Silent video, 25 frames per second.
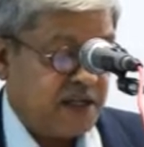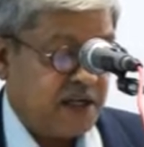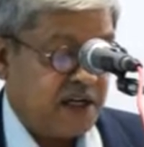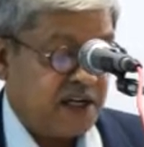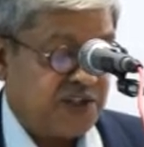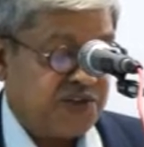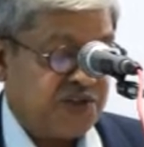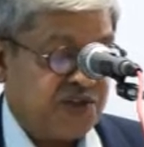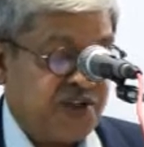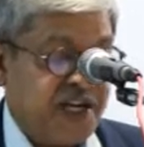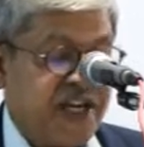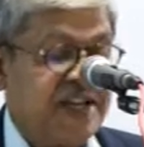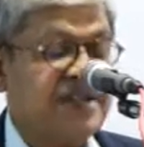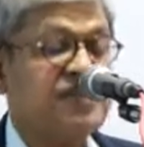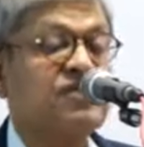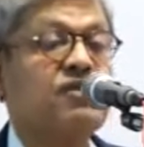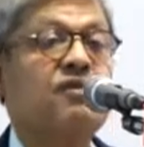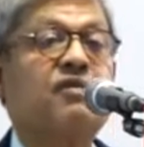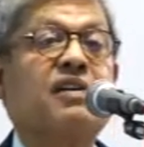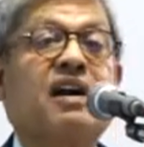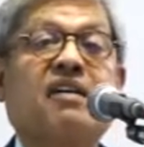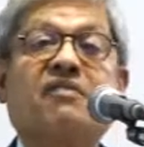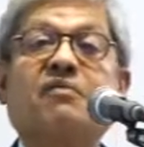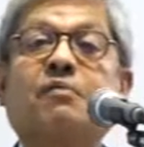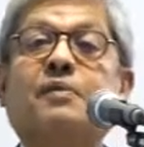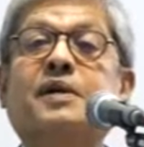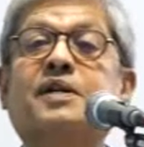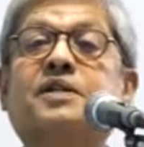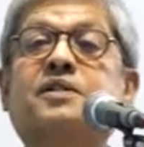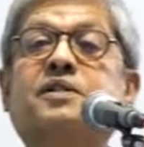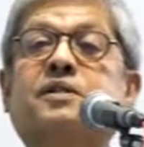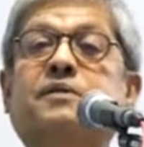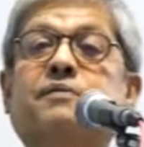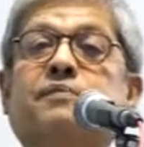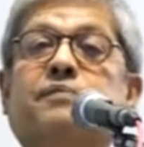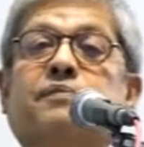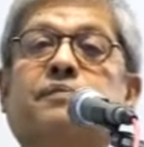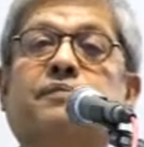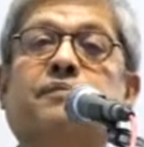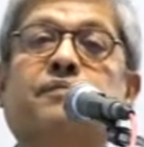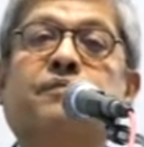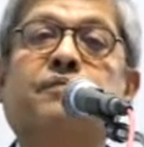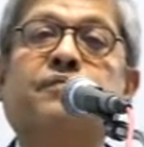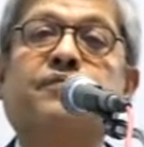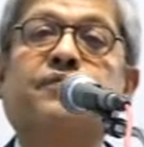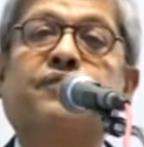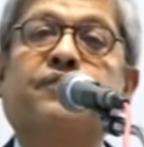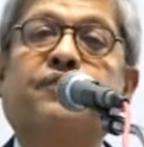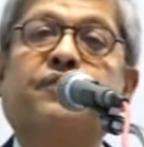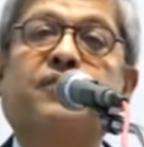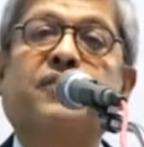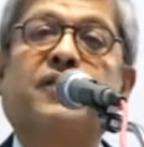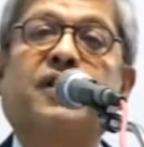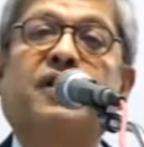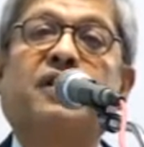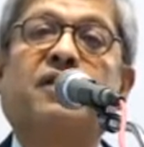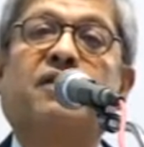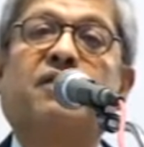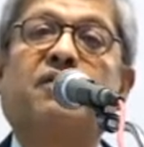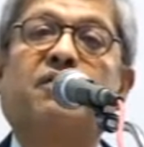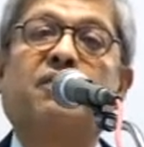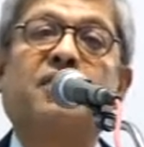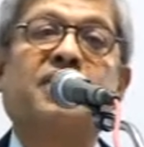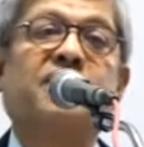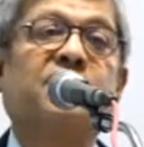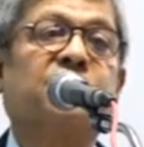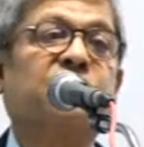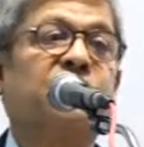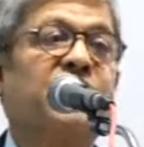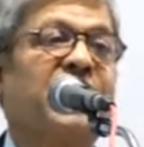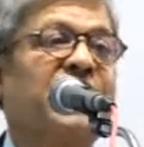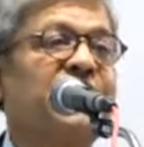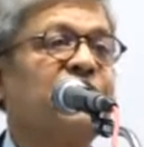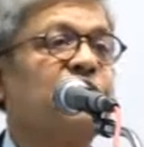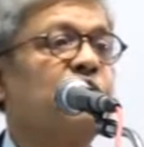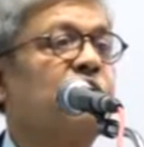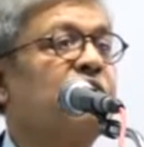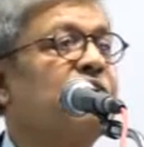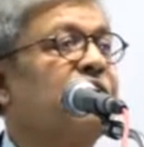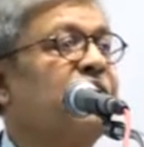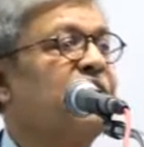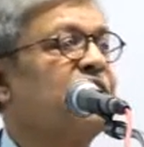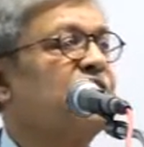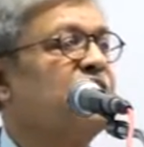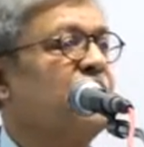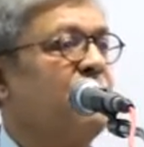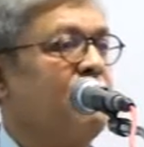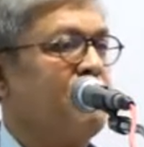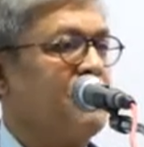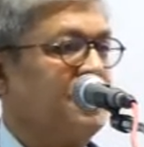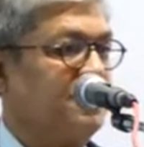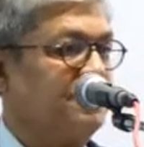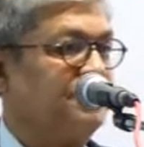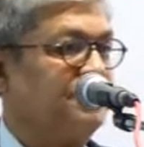a change of government with a change of a regime.